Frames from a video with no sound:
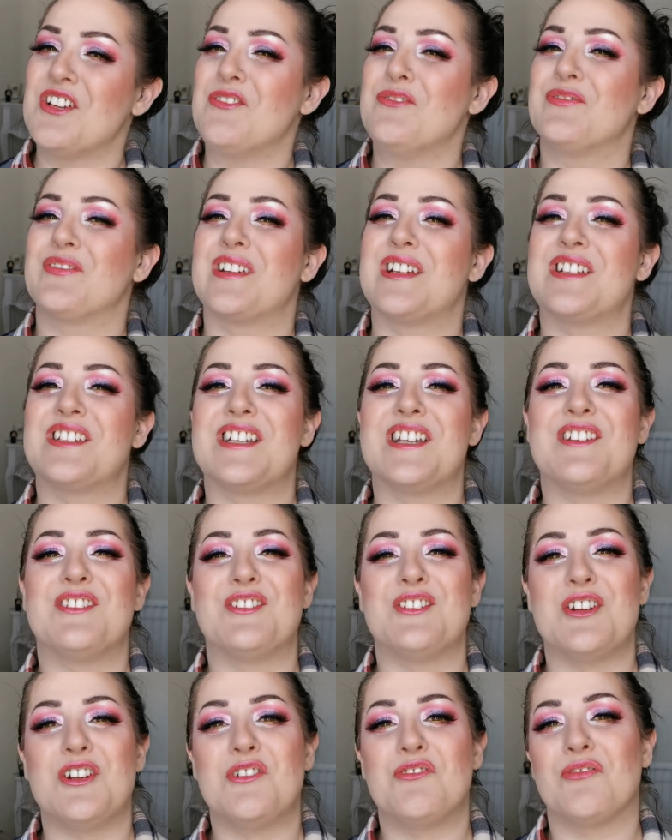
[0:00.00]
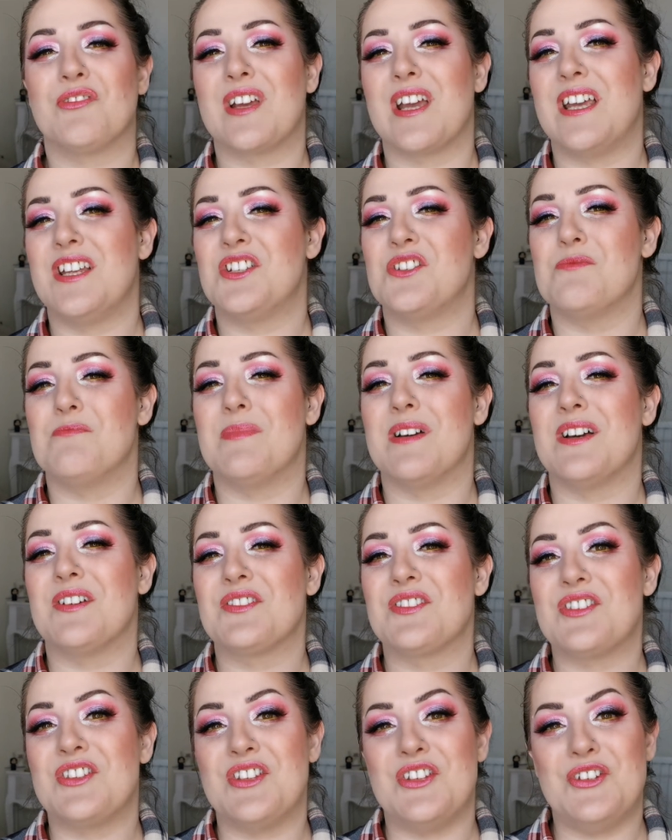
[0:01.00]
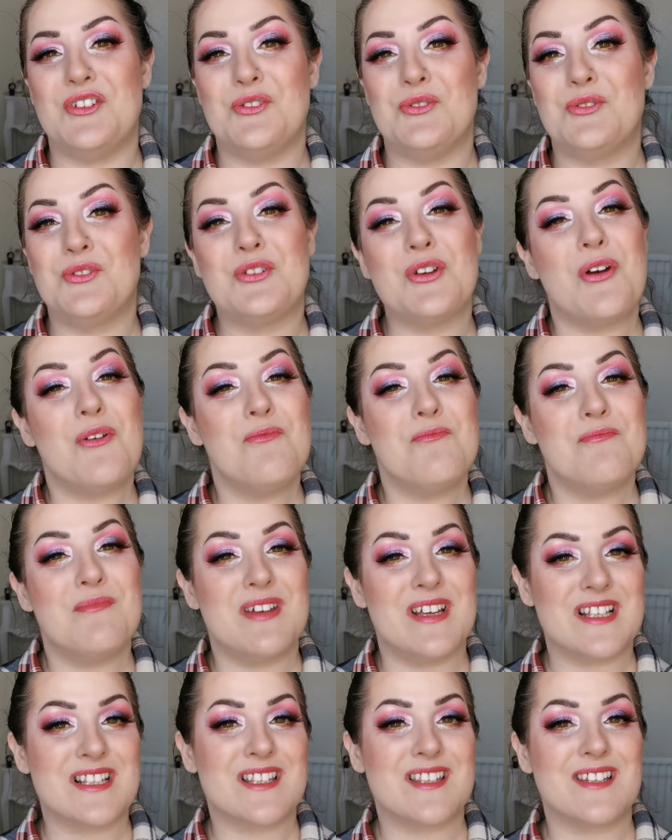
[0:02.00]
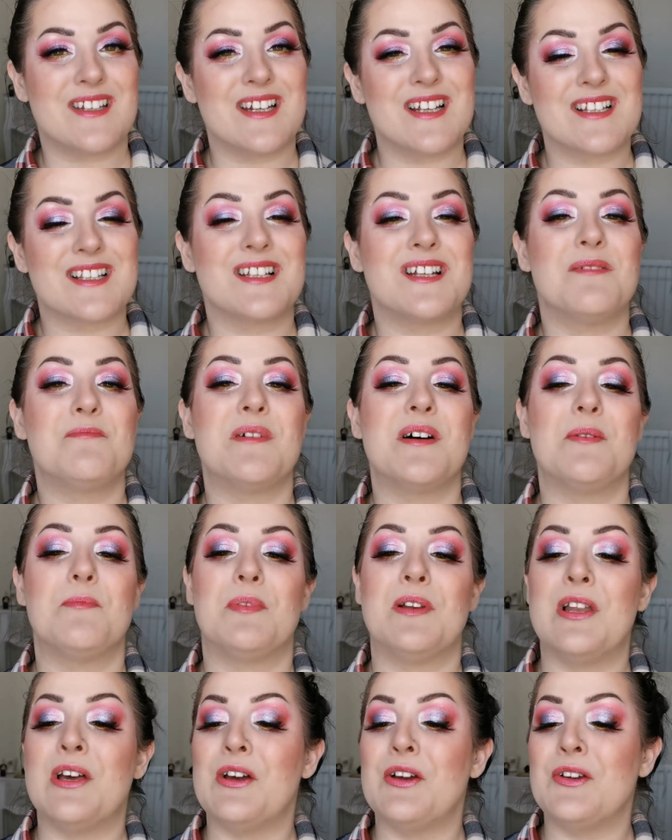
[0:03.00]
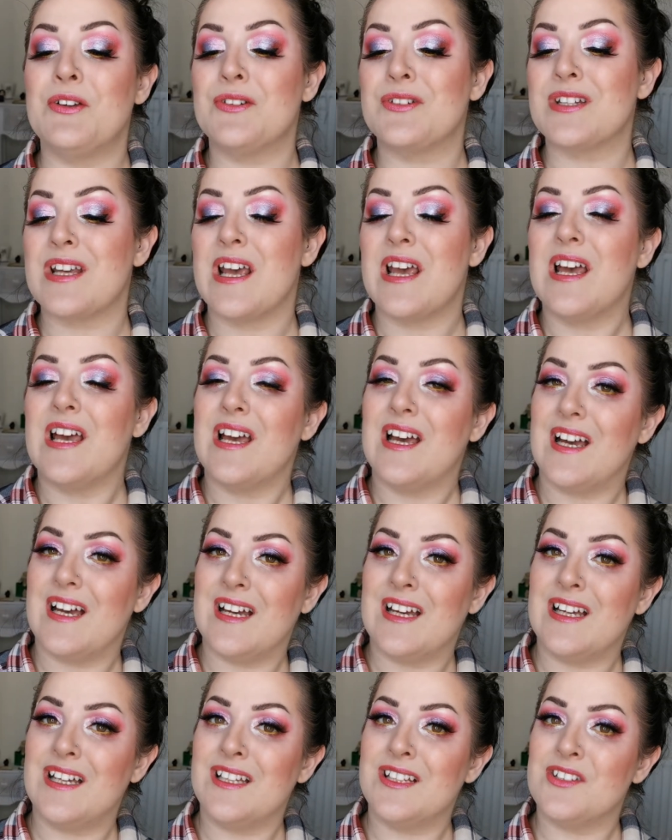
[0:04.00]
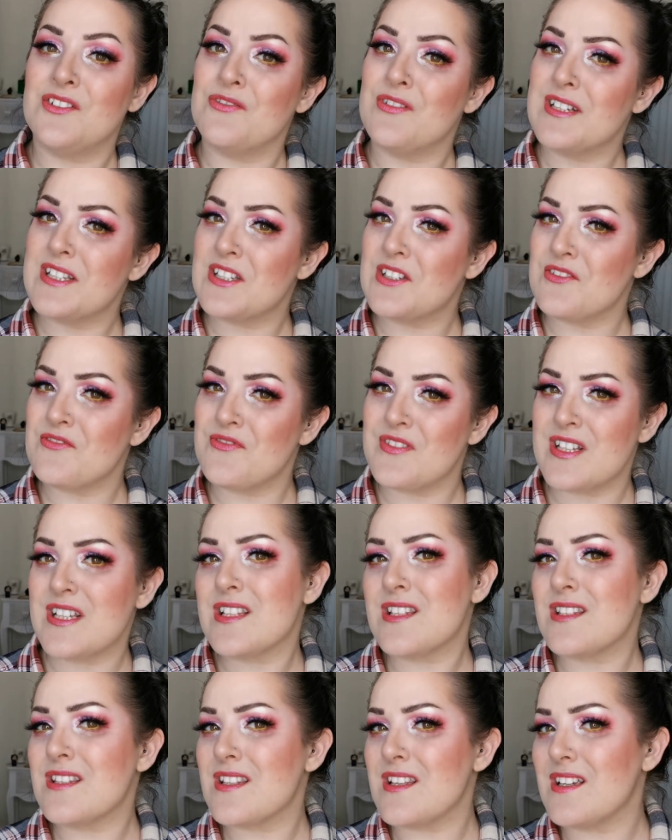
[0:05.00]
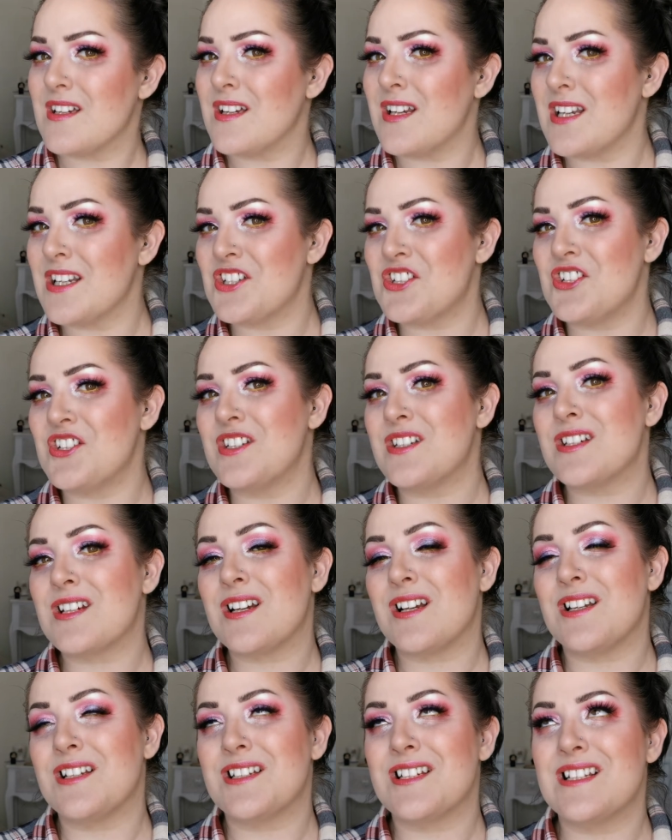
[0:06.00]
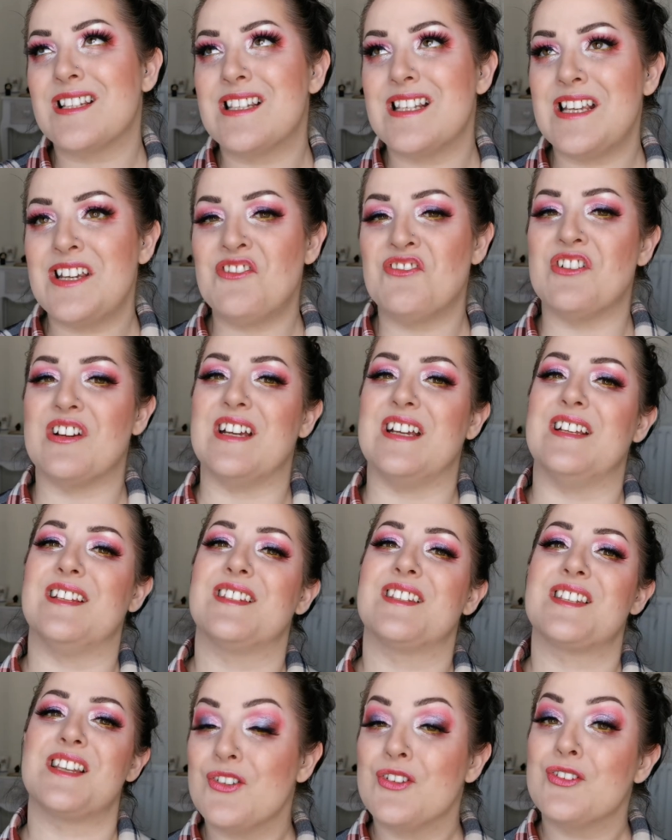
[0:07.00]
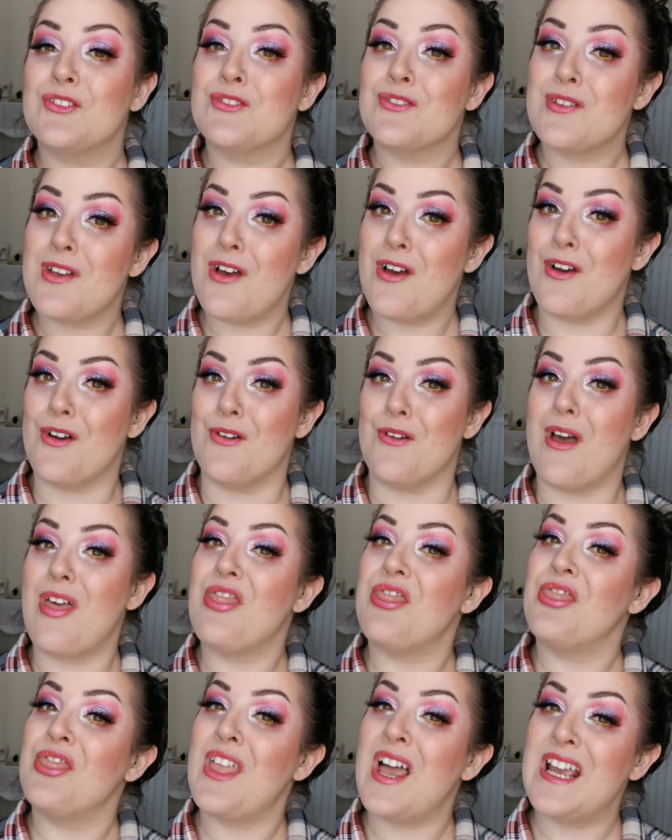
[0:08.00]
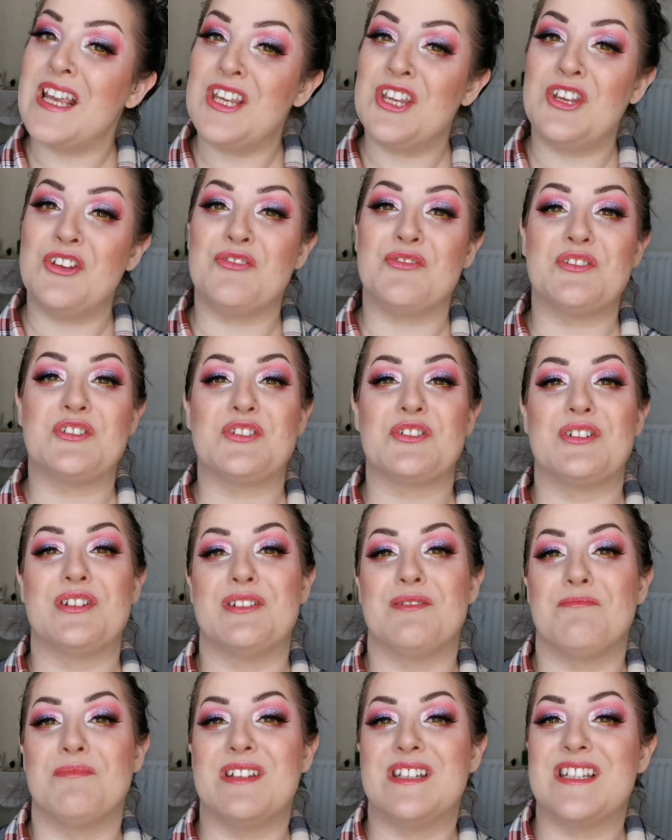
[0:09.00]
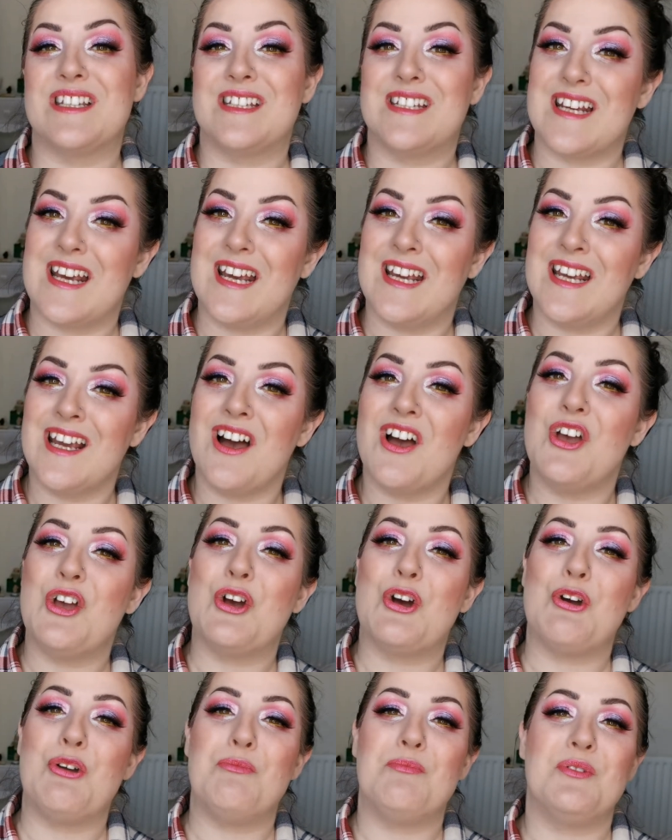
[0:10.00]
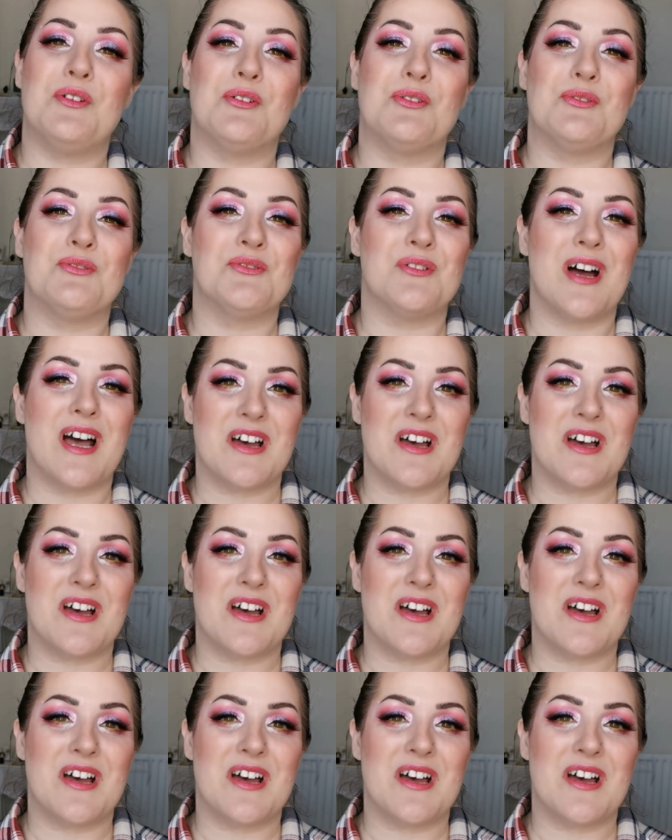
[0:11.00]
don't forget to hit the notification bell so that you don't miss the next time I upload and the rest of this collection and declutter series. So, thank you for joining me today. I hope you're all